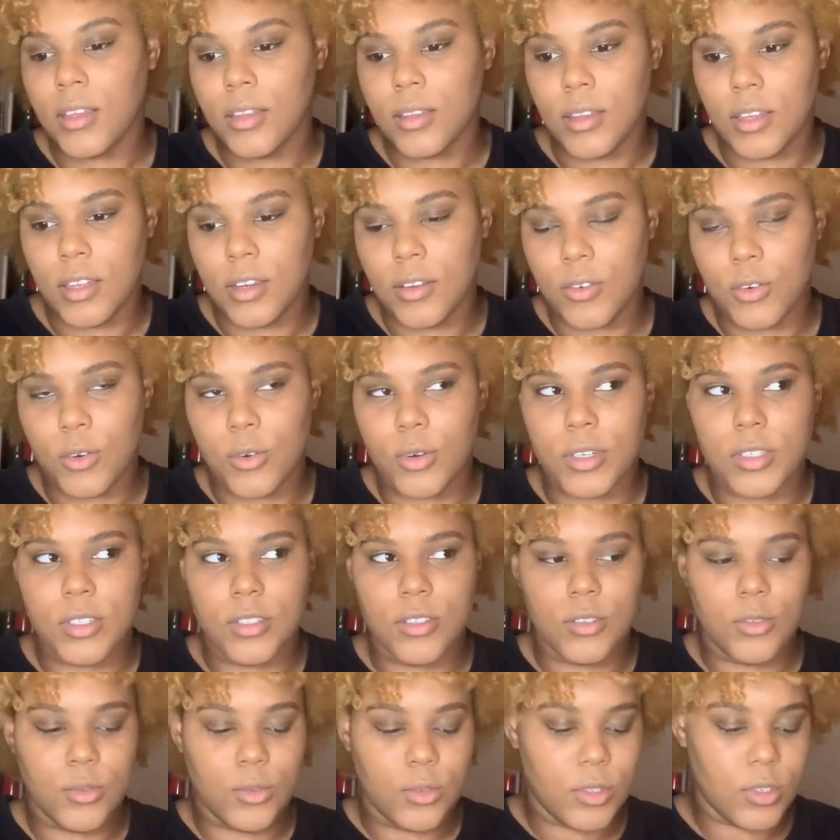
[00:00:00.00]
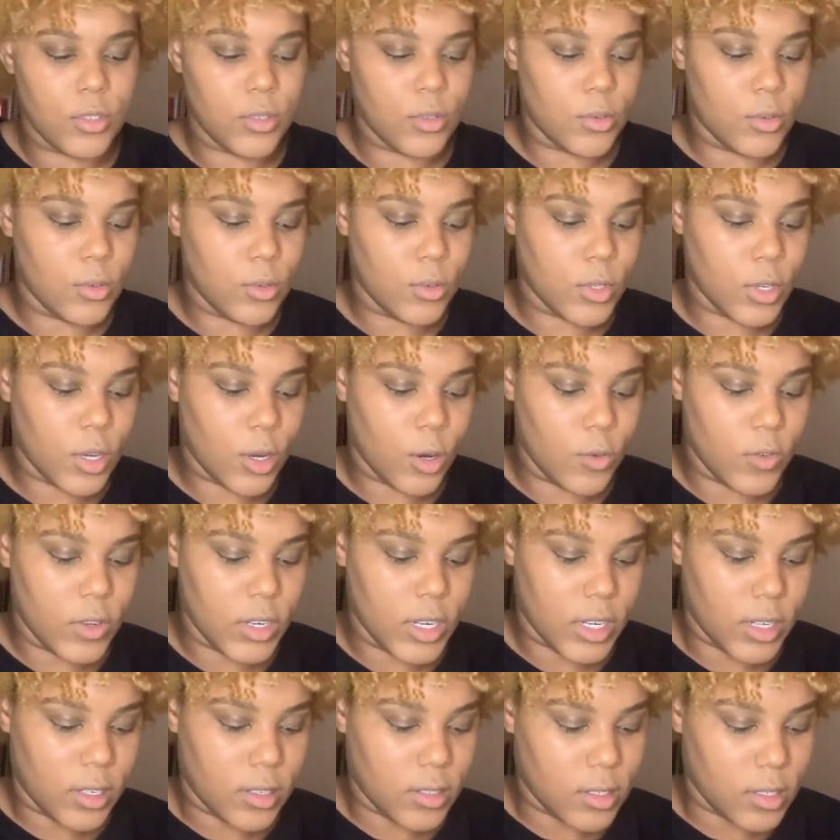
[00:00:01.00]
And of course, due to
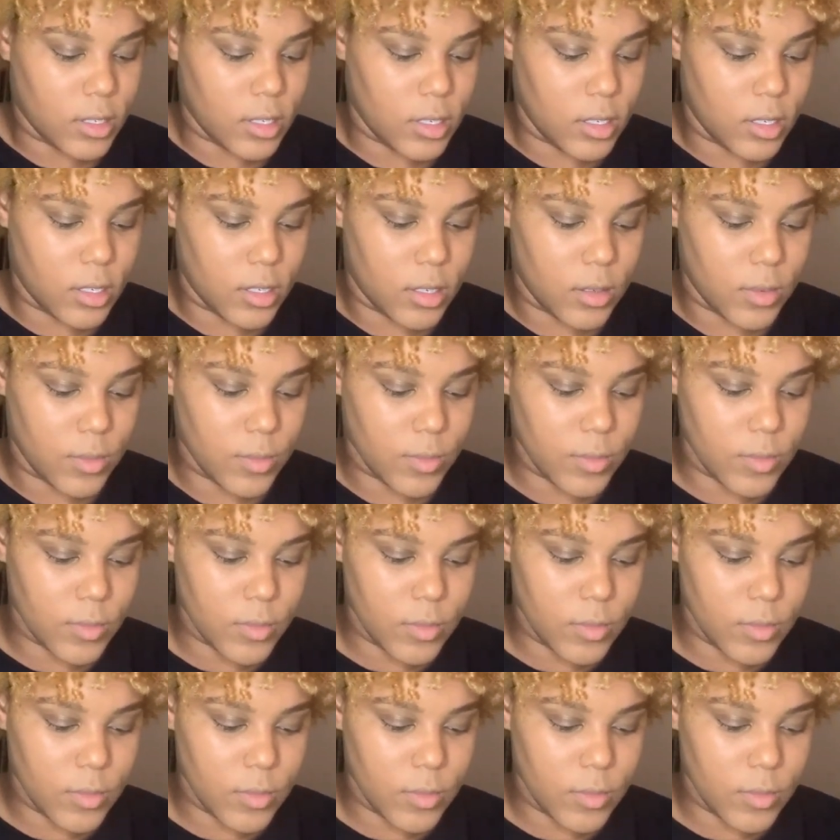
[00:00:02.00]
COVID-19,